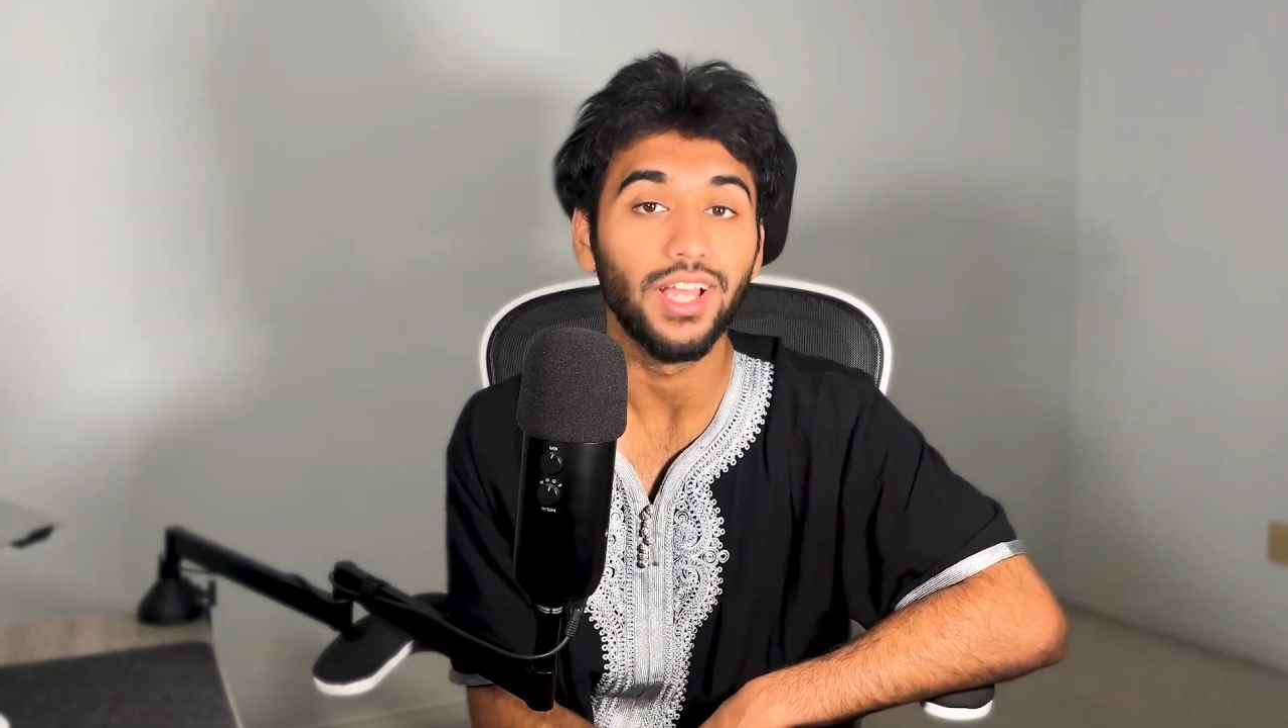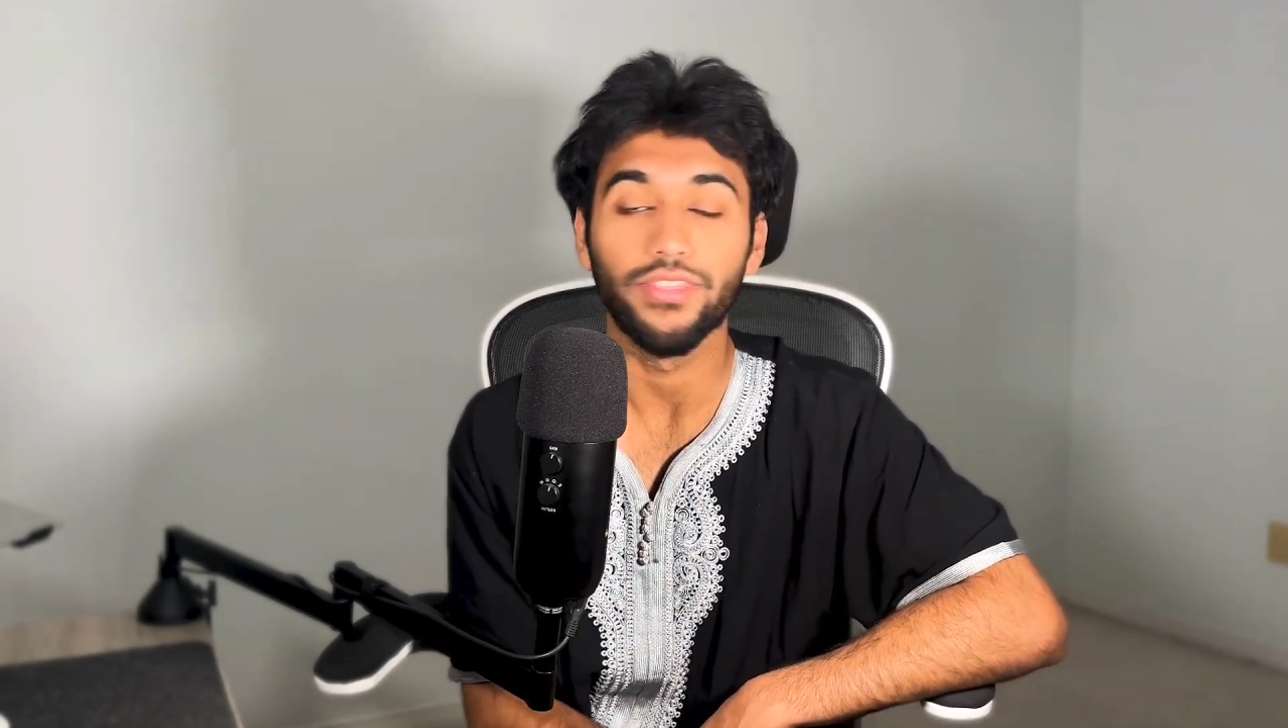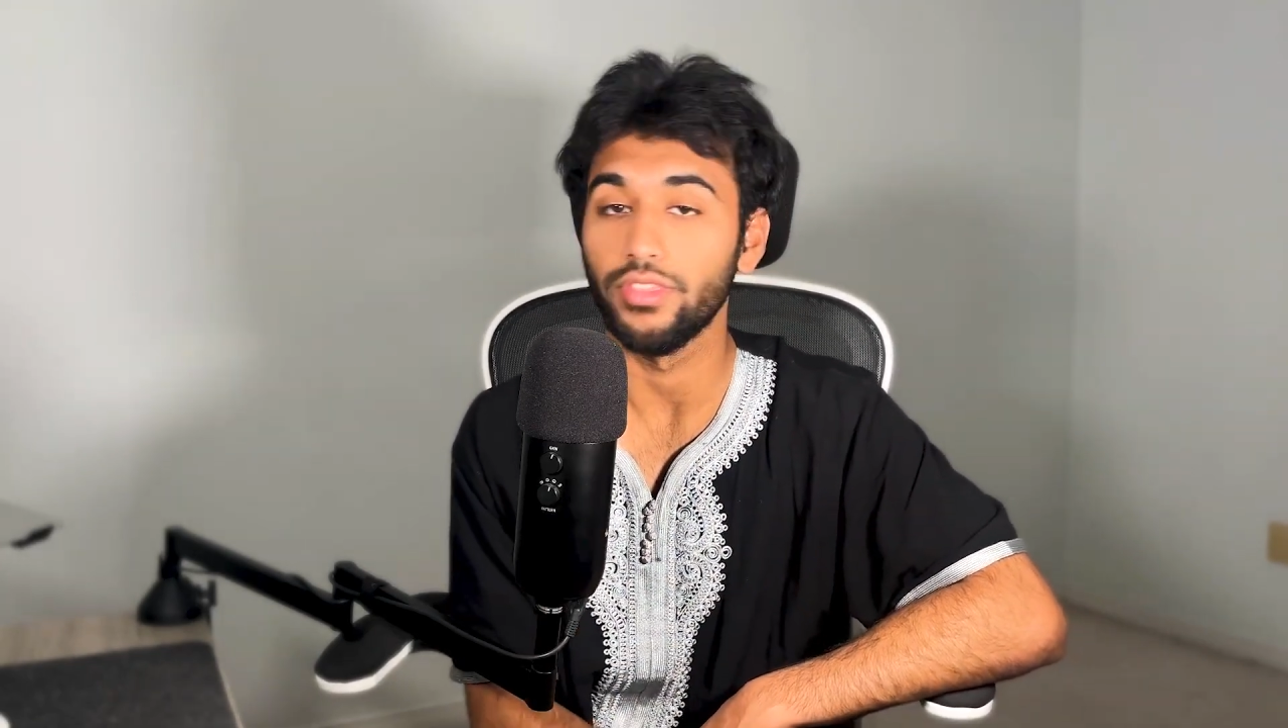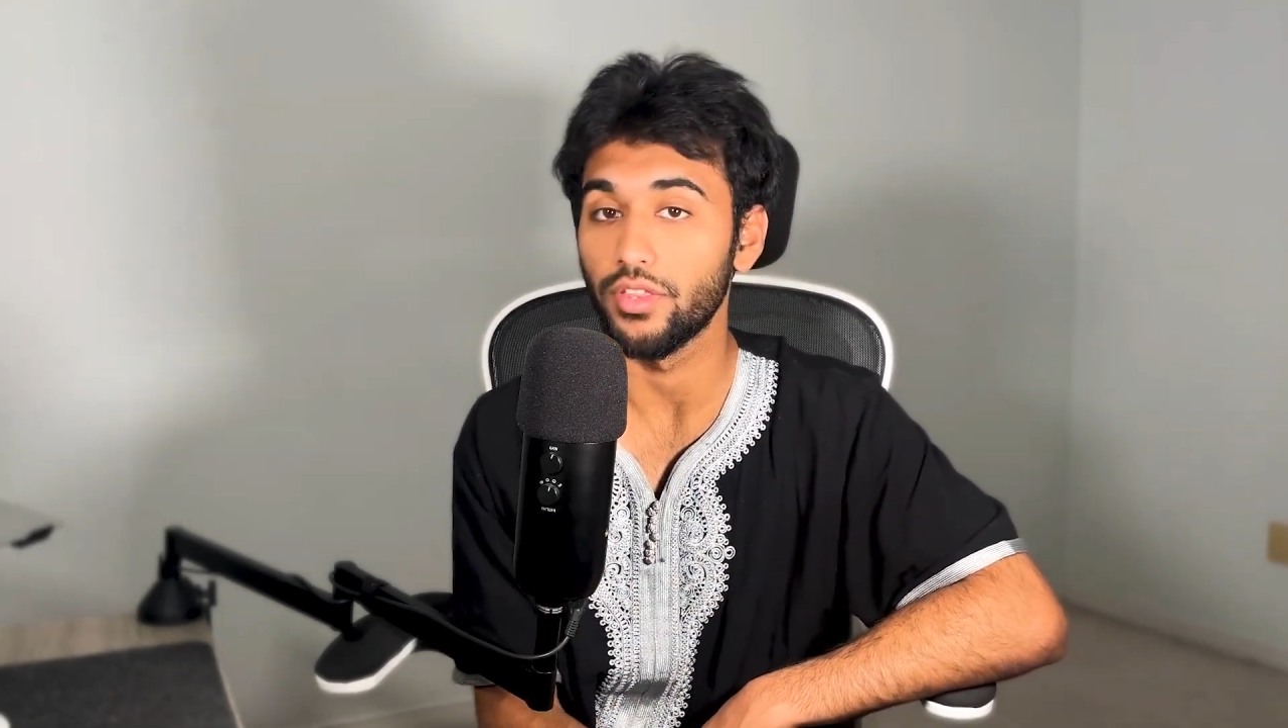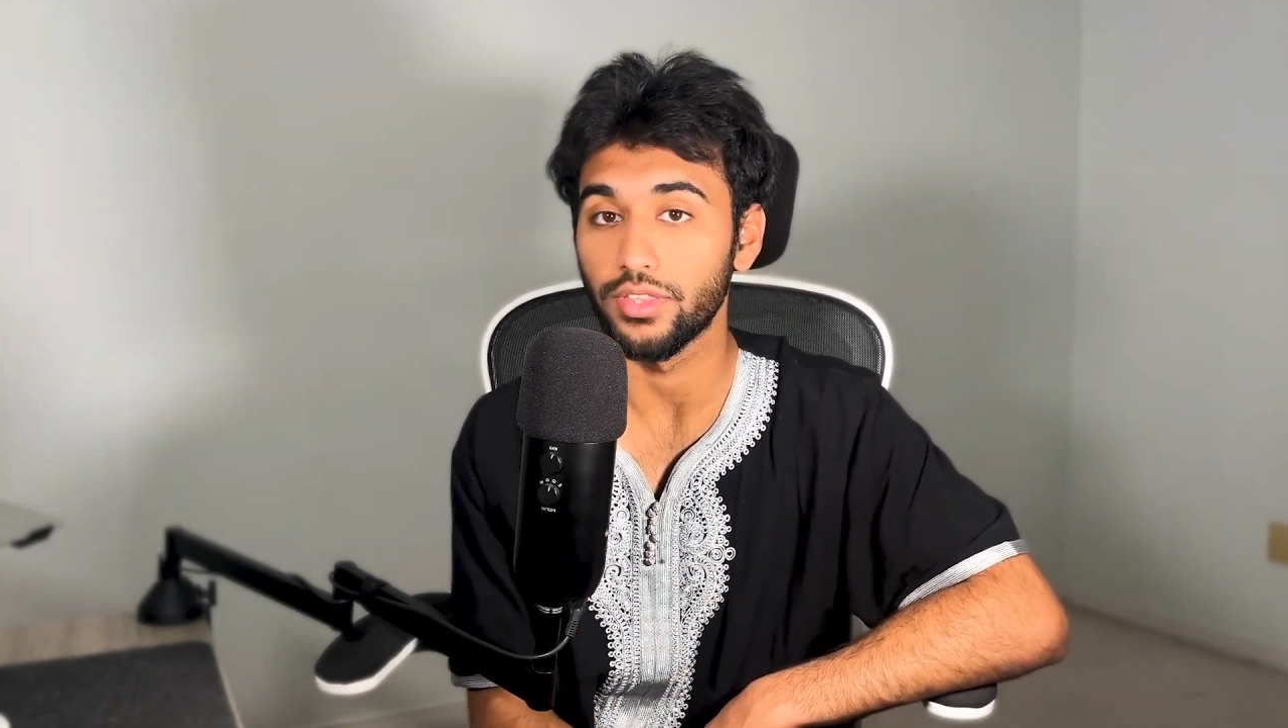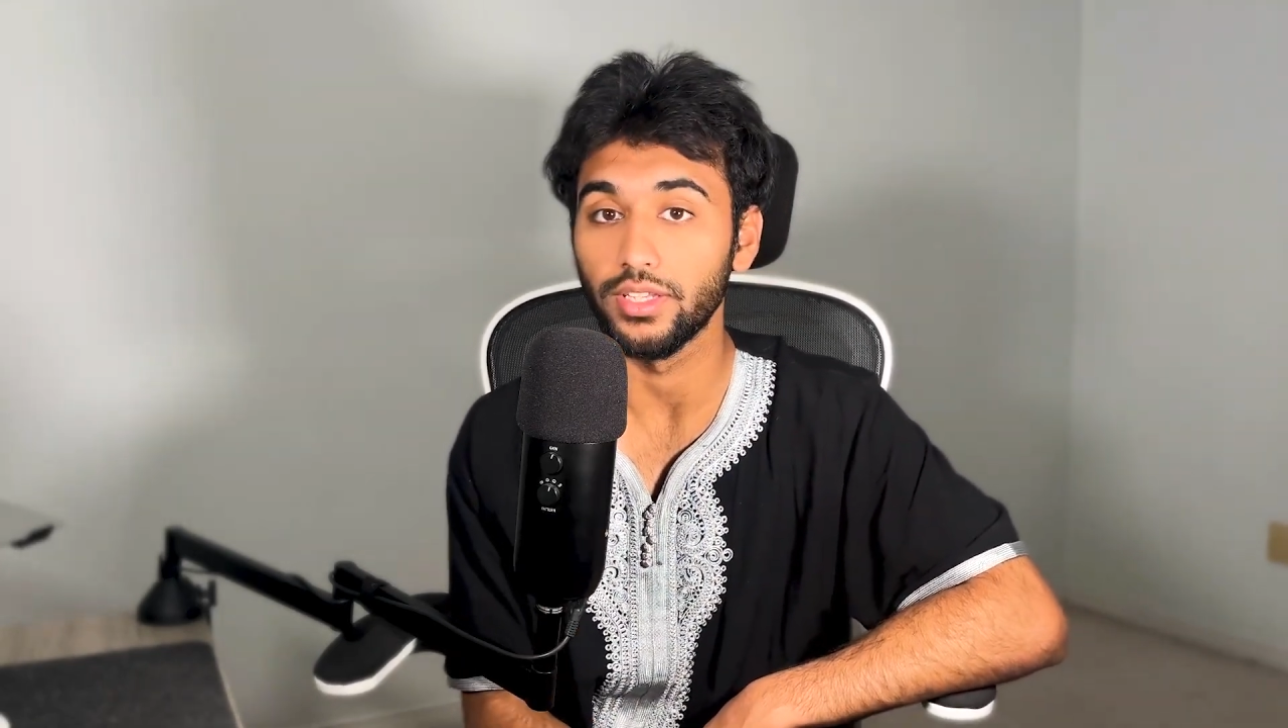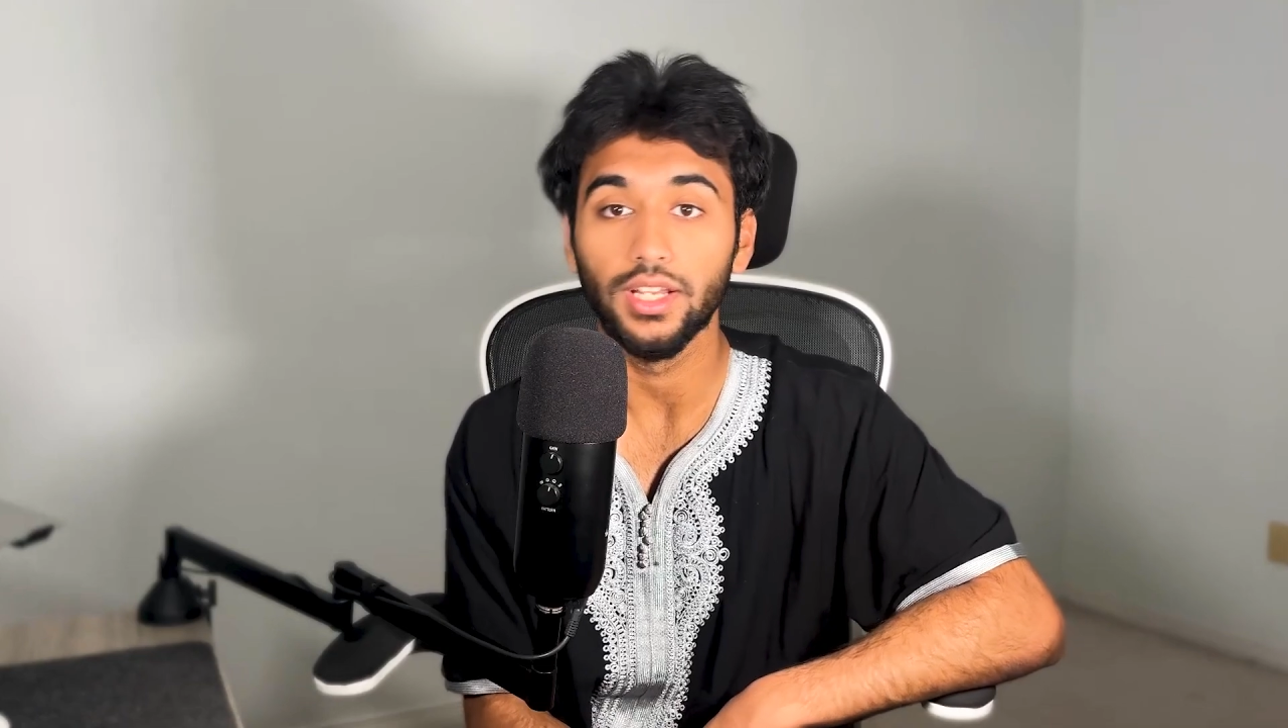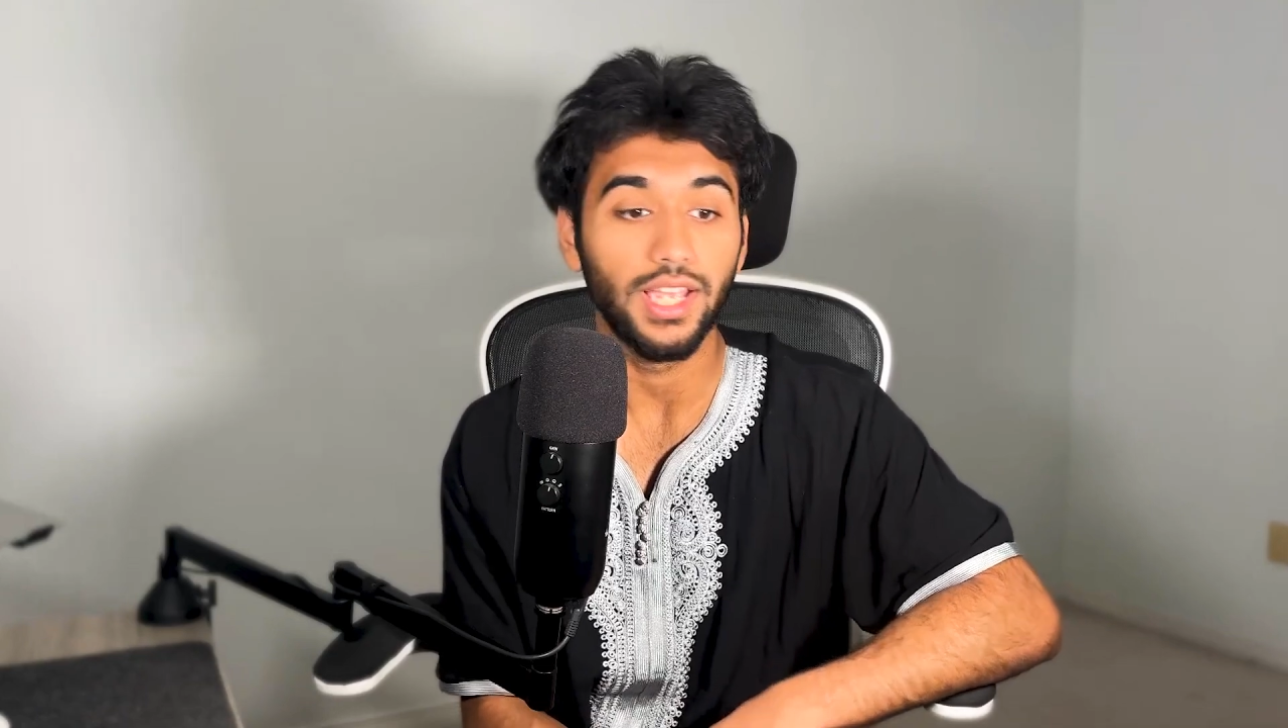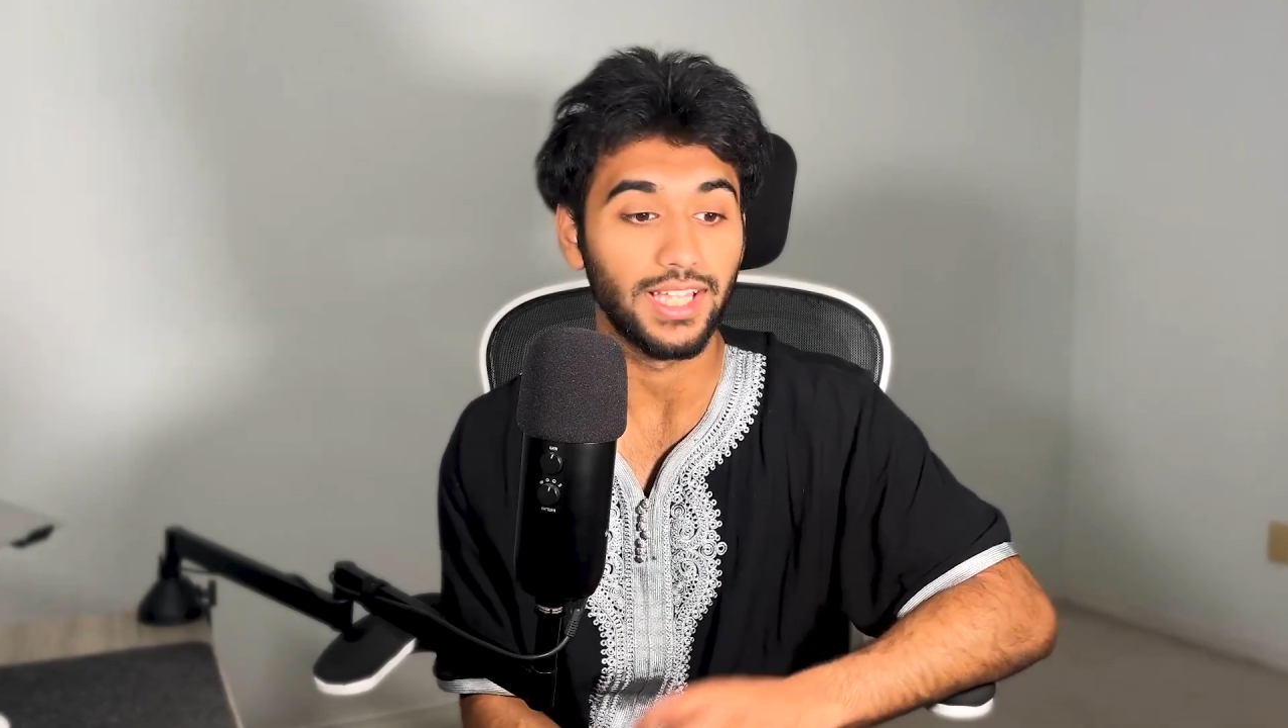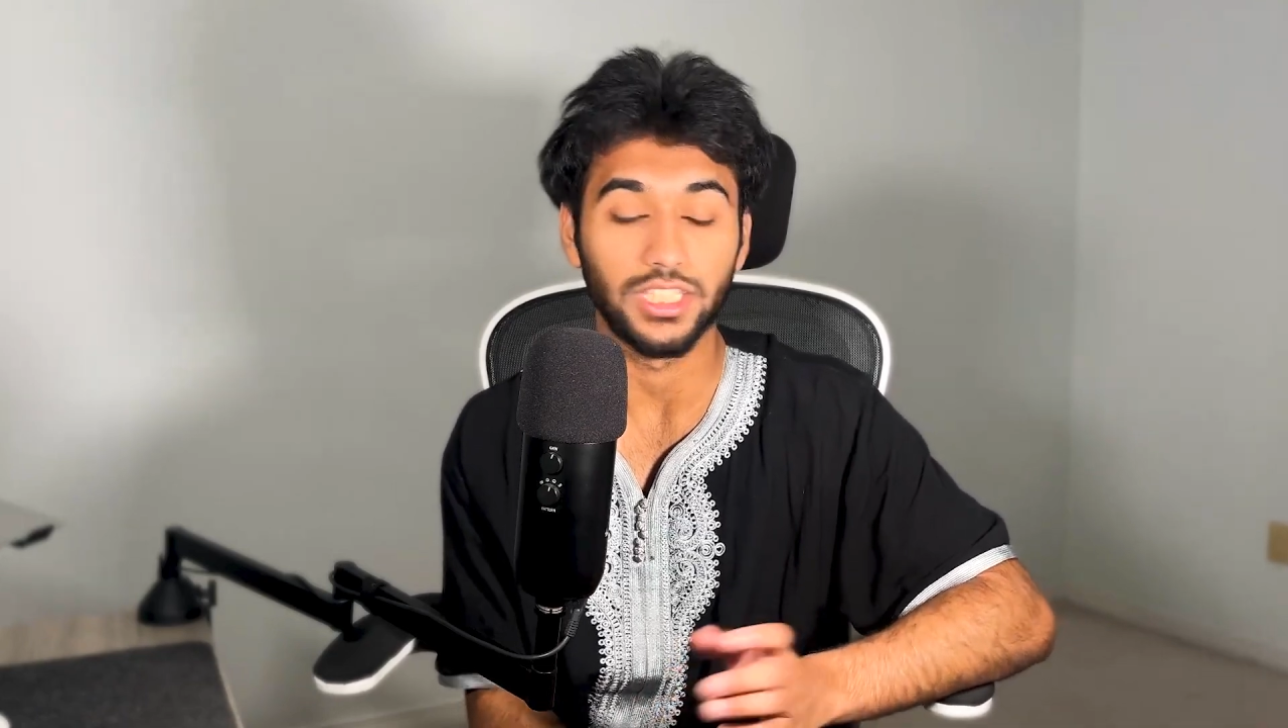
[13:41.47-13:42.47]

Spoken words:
nothing. It's